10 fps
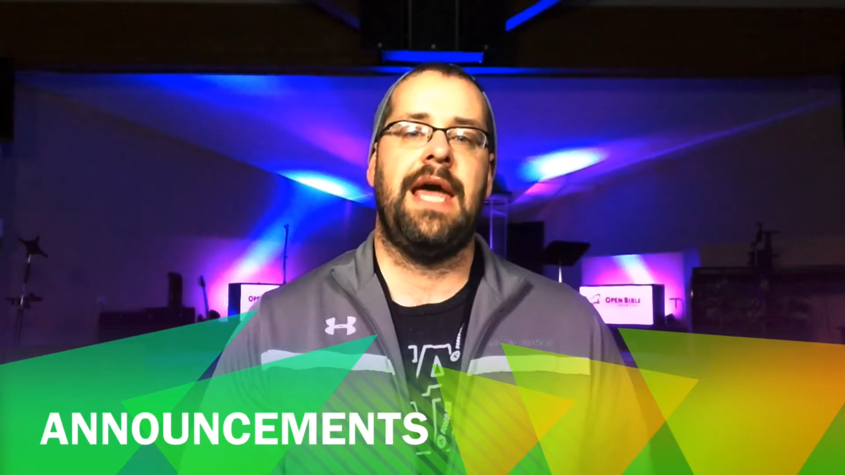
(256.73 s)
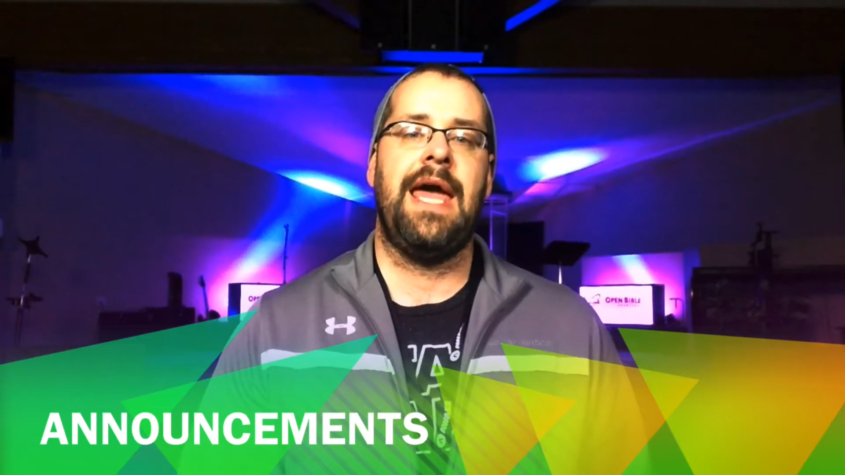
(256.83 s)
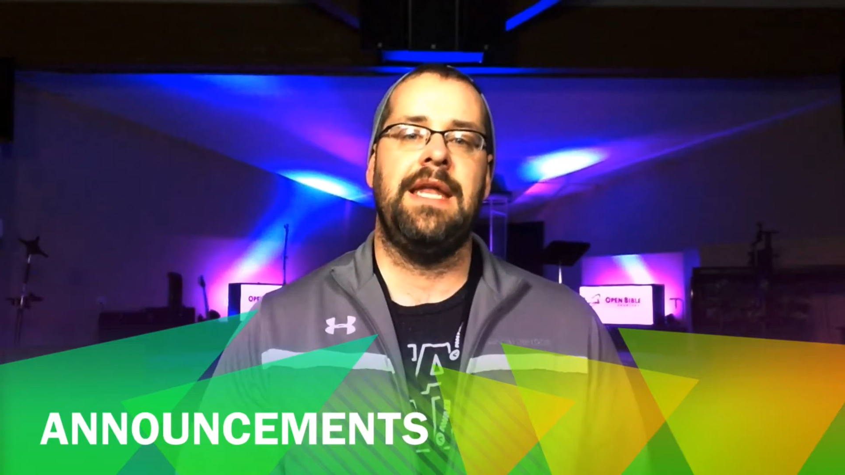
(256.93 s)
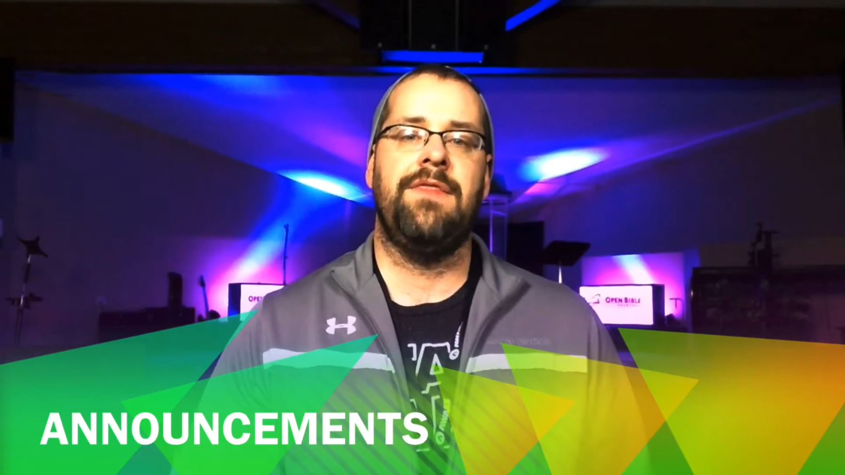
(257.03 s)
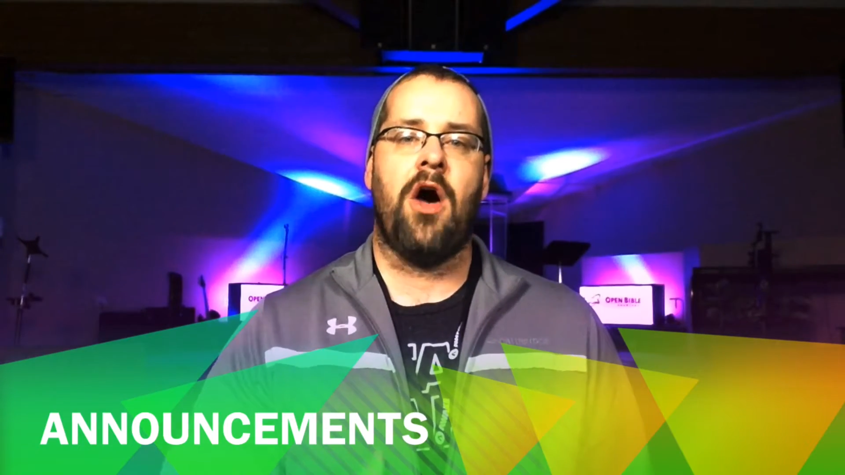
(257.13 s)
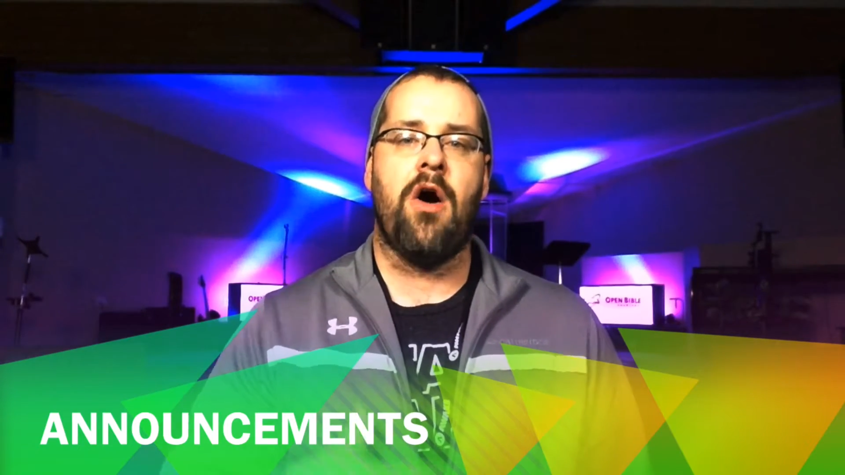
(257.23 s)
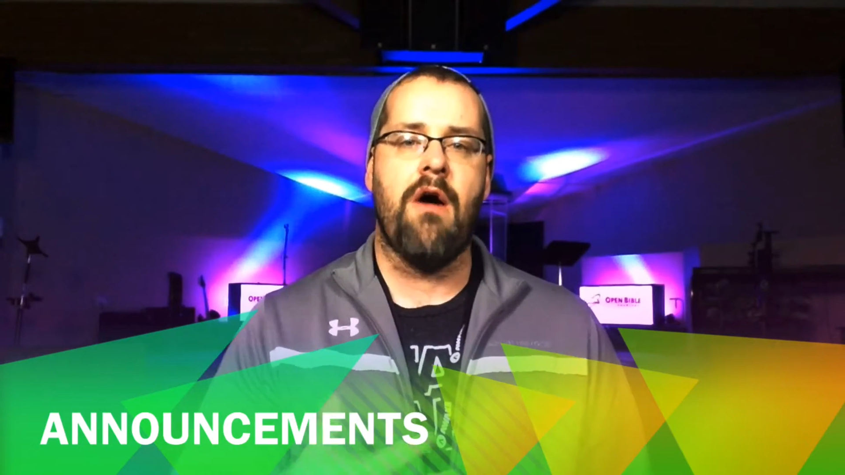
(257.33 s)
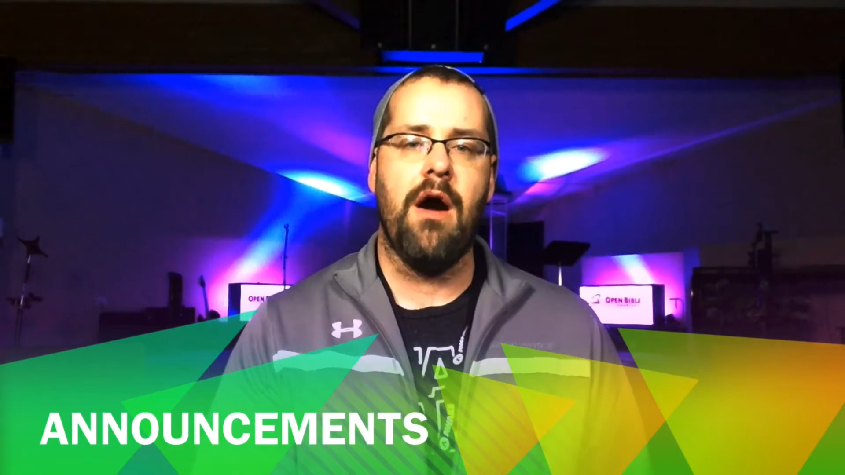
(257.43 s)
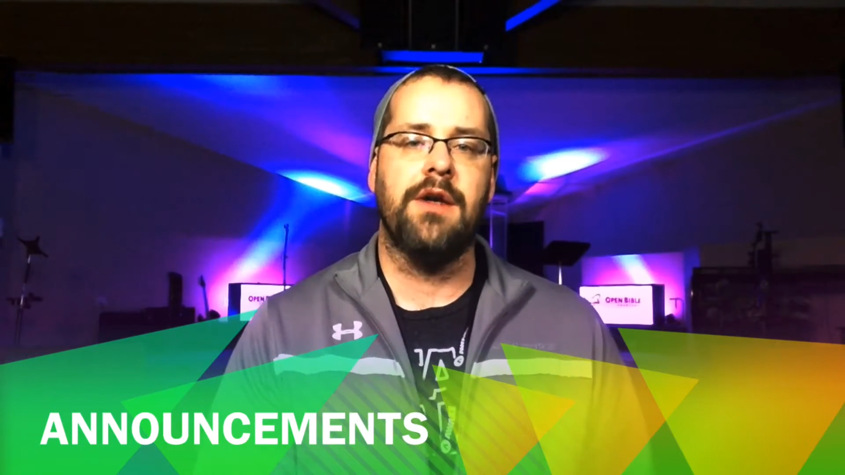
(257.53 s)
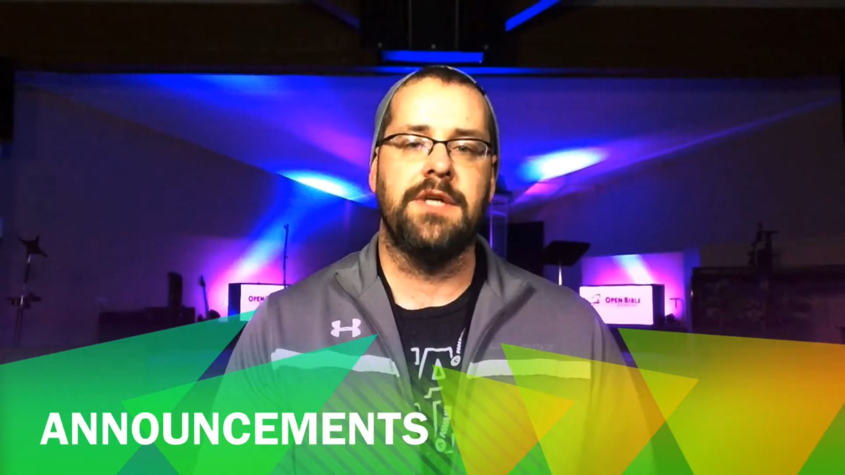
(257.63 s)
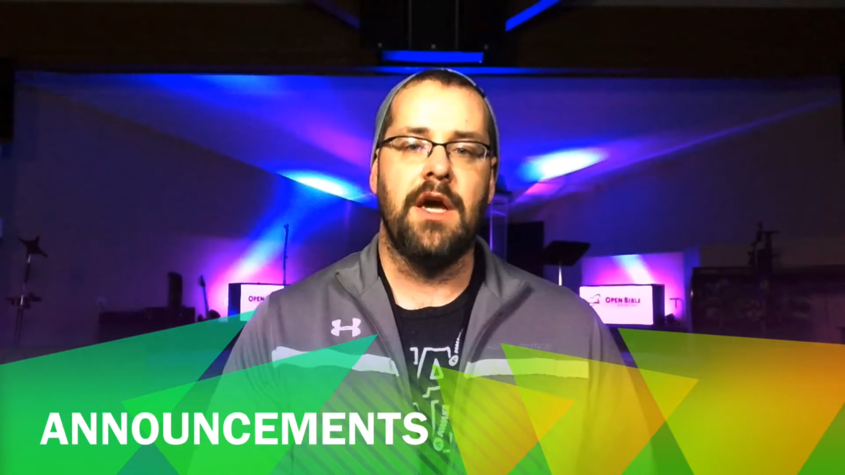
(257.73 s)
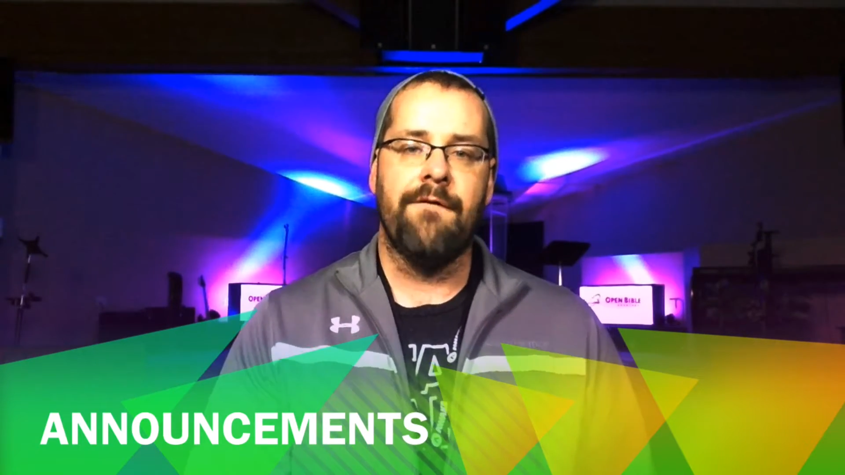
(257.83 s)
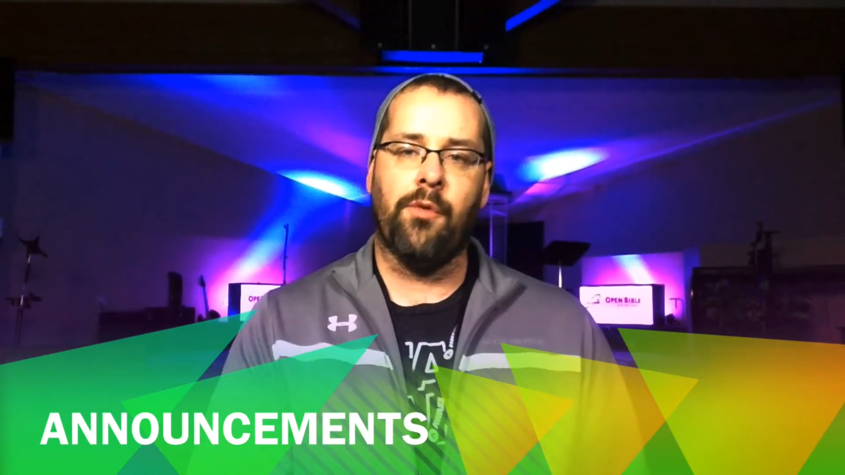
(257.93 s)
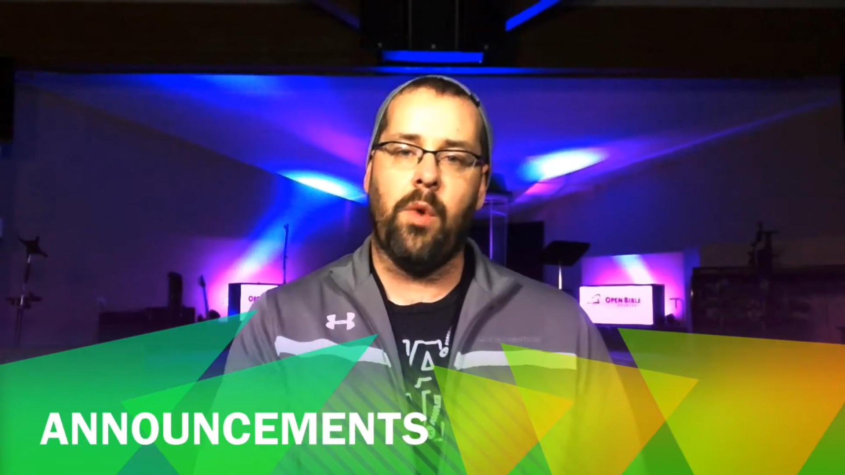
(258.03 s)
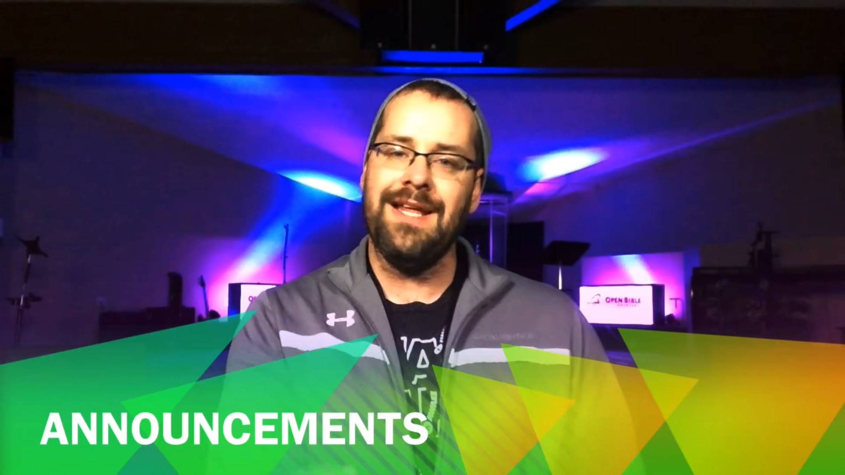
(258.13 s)
and the heart
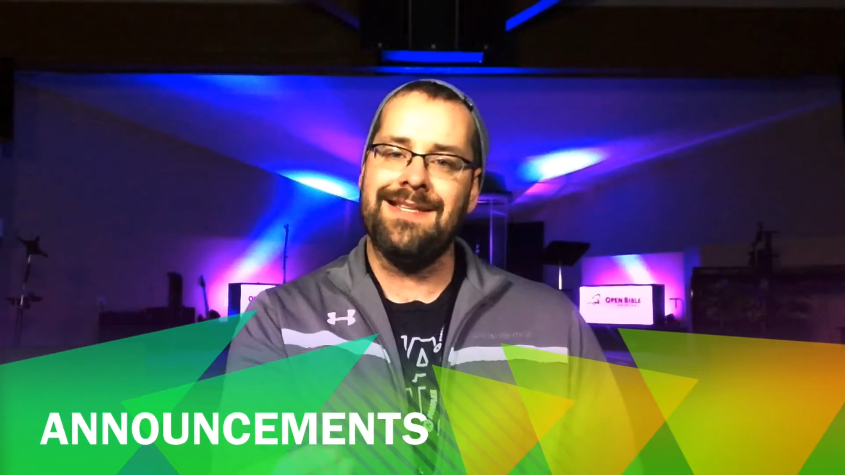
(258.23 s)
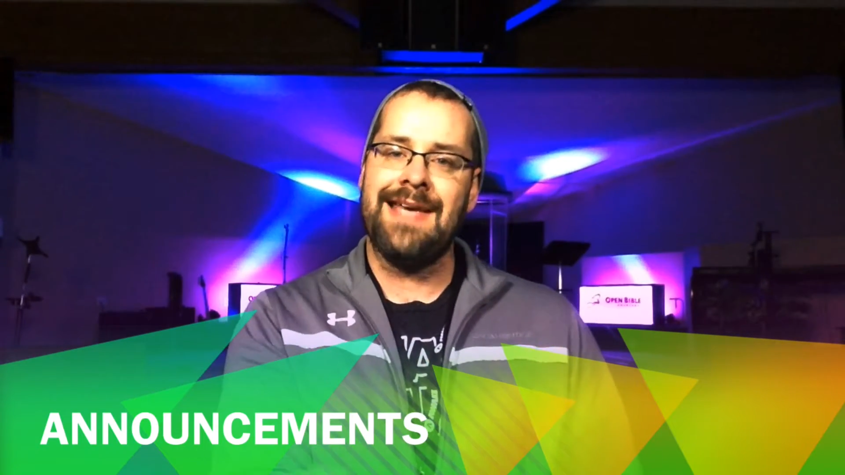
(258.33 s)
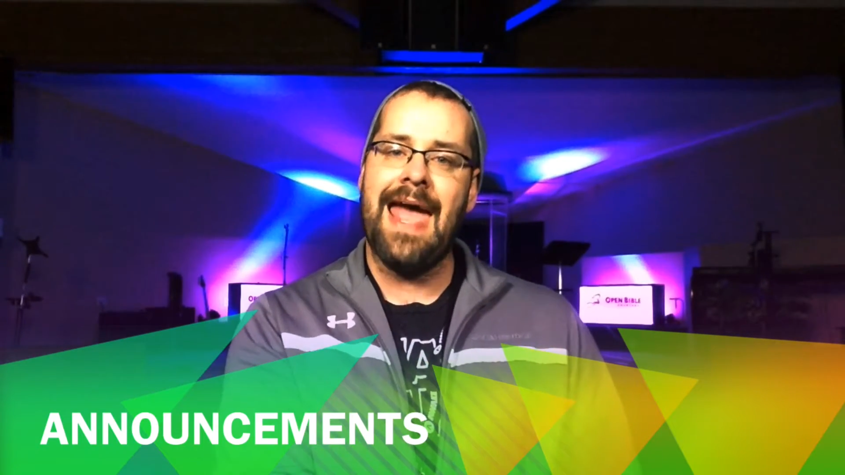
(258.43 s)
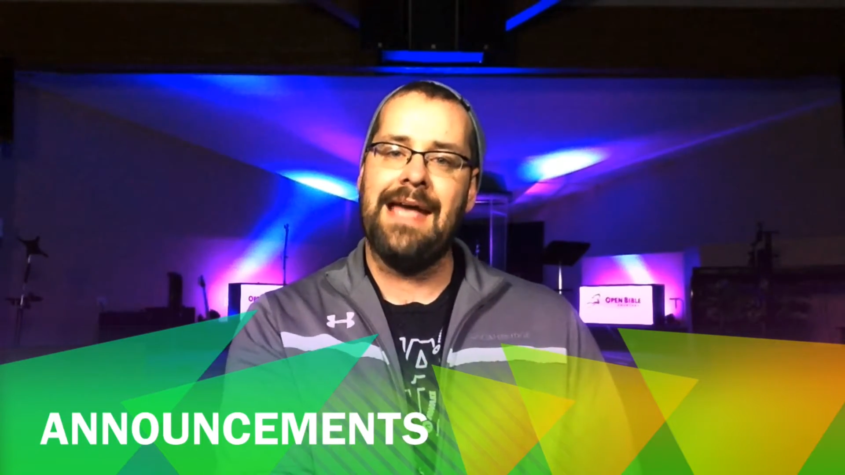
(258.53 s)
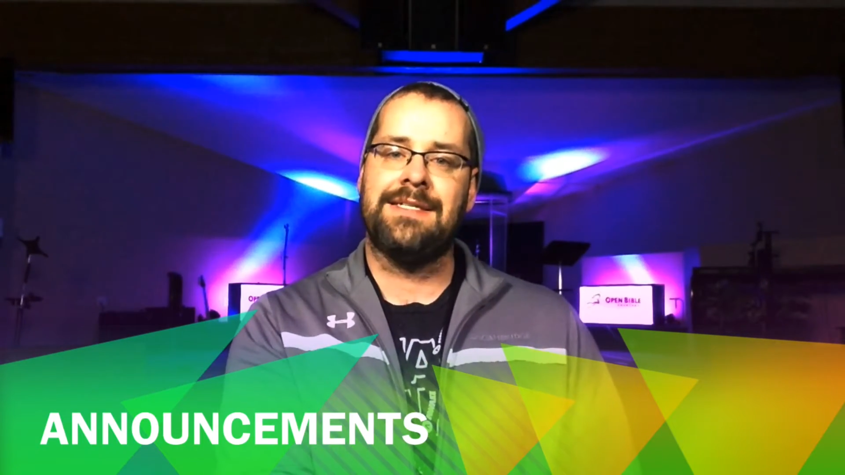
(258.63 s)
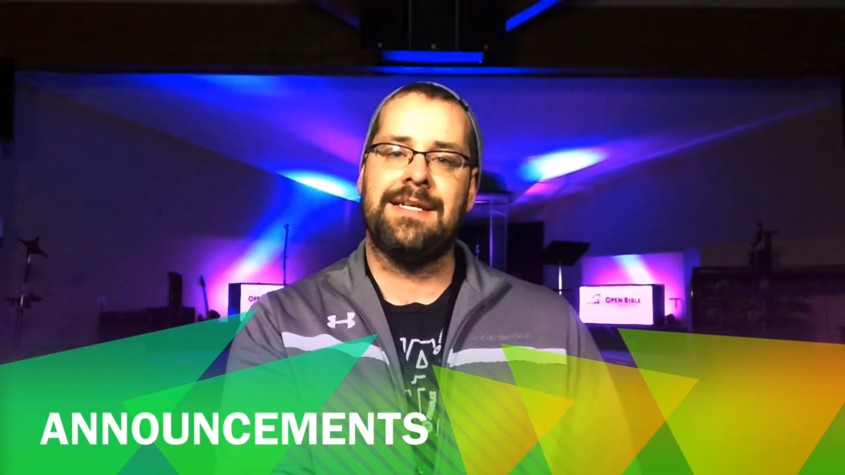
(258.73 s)
for what it takes